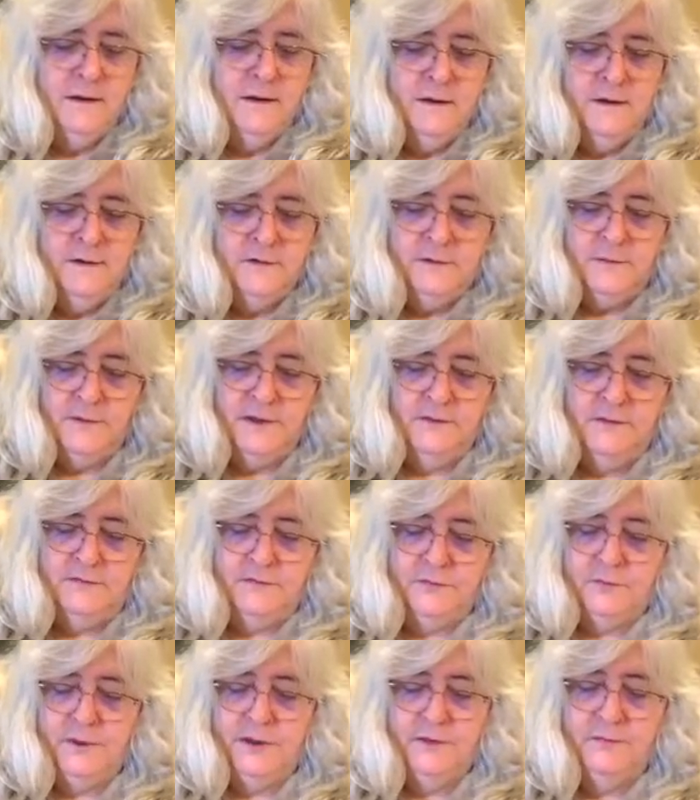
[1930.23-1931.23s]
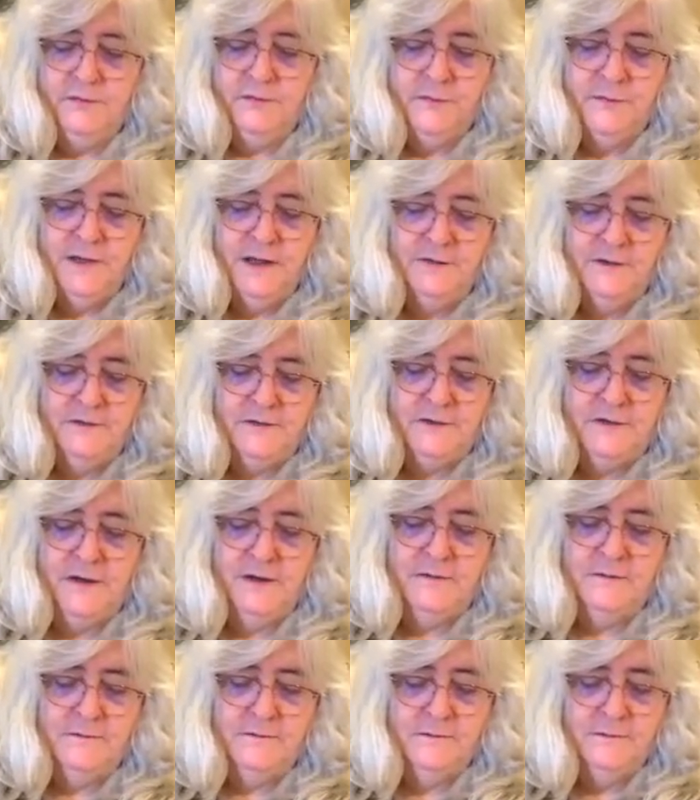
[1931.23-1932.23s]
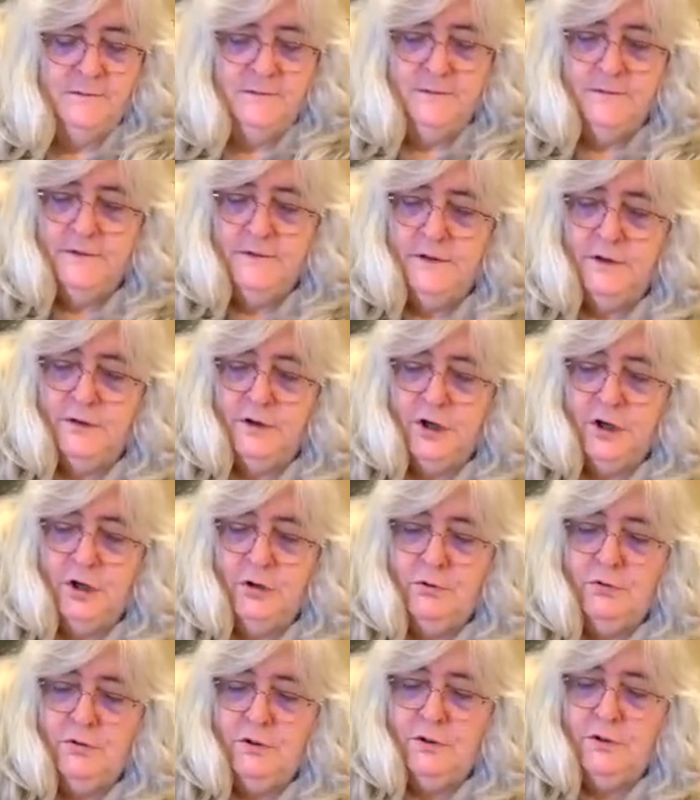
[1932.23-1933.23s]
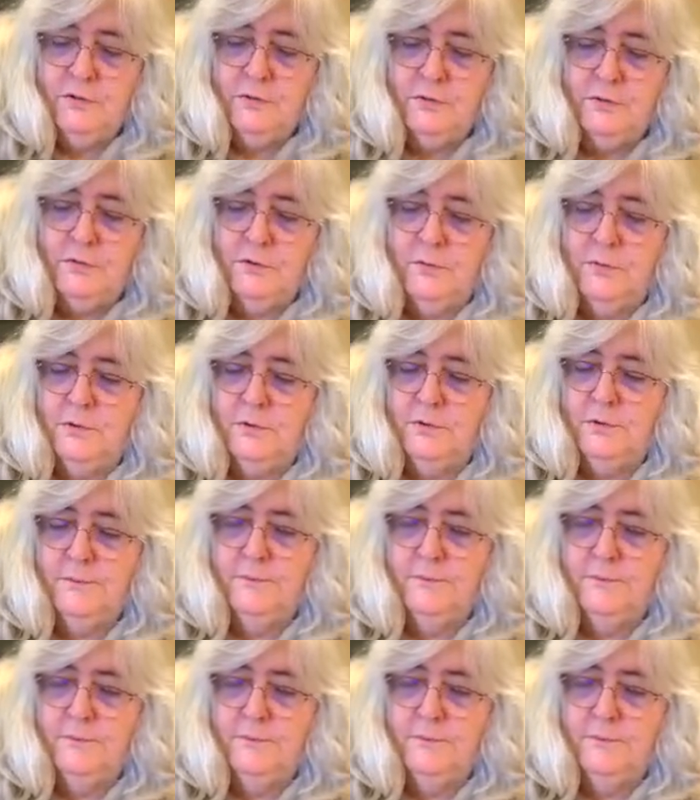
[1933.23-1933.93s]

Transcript: So we have 3 from that set. They're cute, adorable.